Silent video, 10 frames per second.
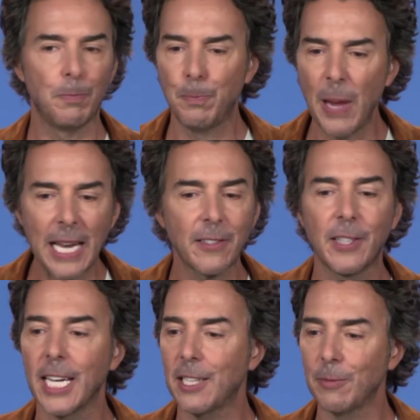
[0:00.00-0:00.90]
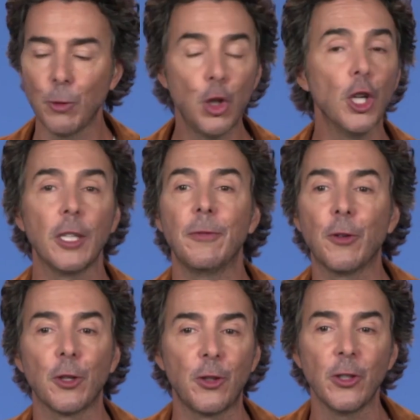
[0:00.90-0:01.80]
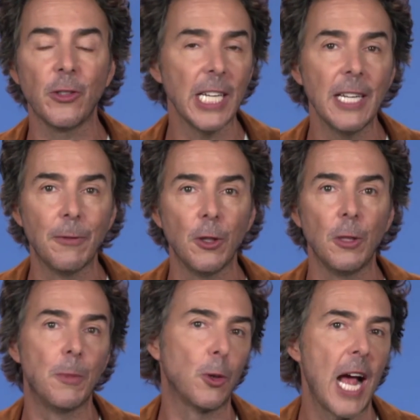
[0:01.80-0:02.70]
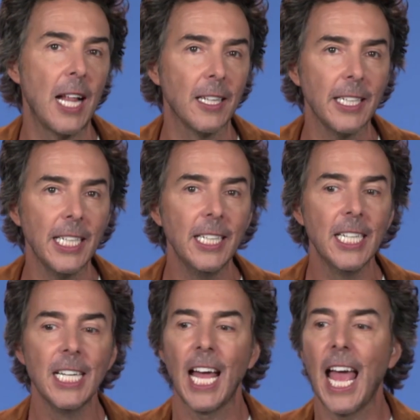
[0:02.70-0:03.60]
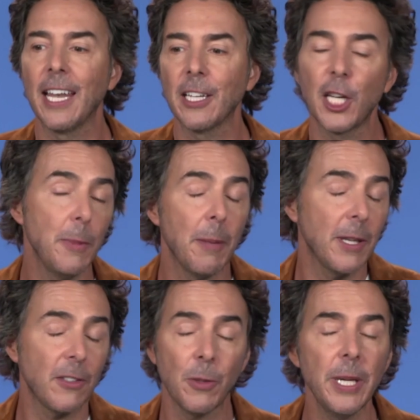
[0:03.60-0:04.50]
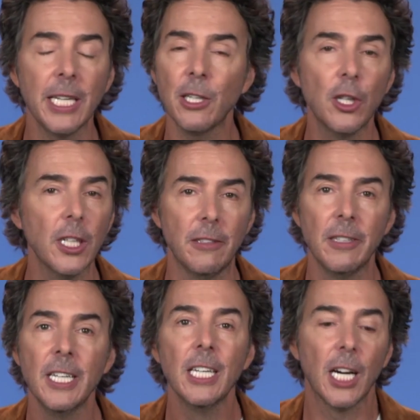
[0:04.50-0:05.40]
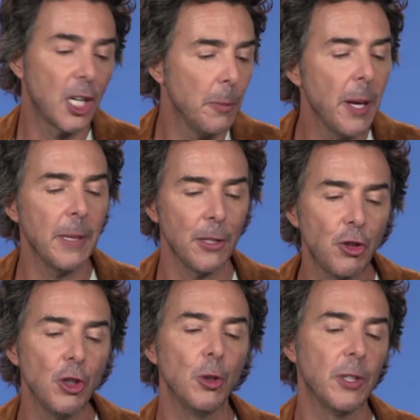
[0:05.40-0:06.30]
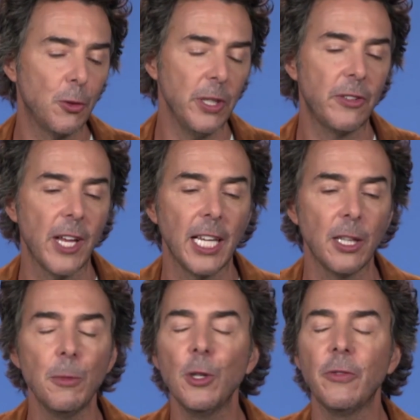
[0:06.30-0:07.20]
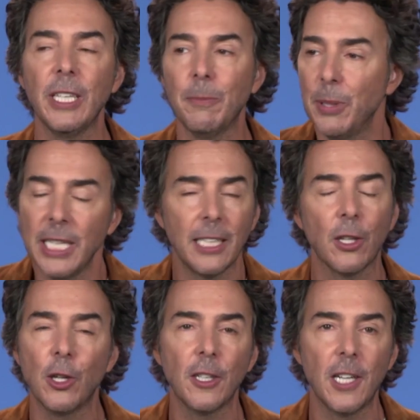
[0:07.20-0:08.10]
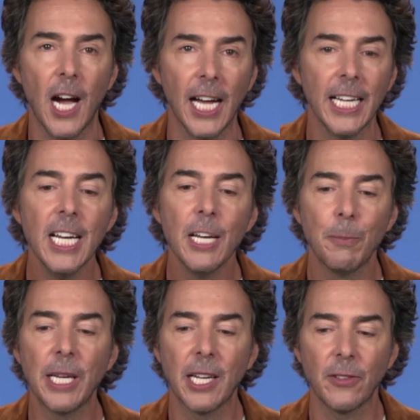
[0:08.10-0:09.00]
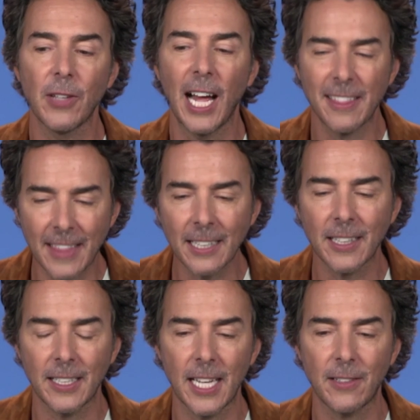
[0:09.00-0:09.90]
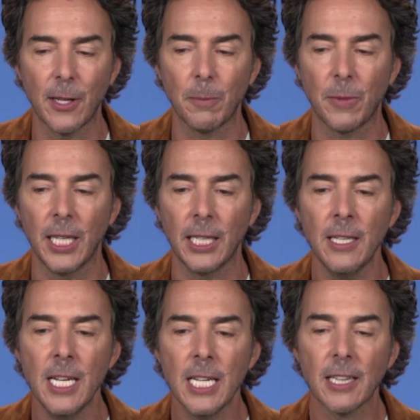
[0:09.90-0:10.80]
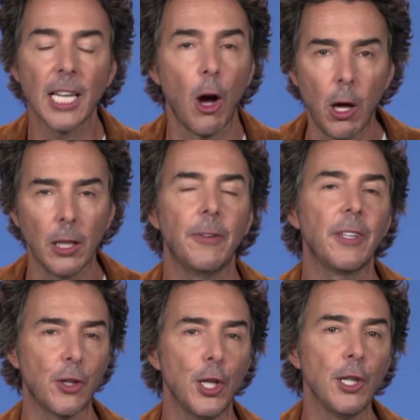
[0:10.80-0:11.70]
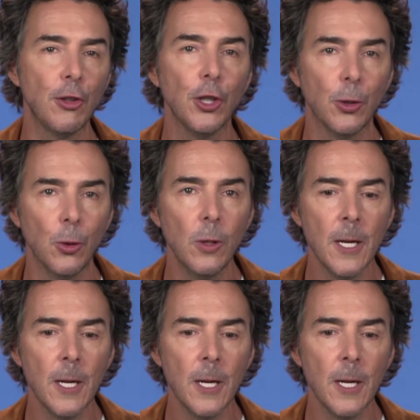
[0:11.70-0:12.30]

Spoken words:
basic good versus evil morality, and a commitment to being good, a commitment to, as we say in the movie, being the good guy. Because I think that that's something that all of us can do,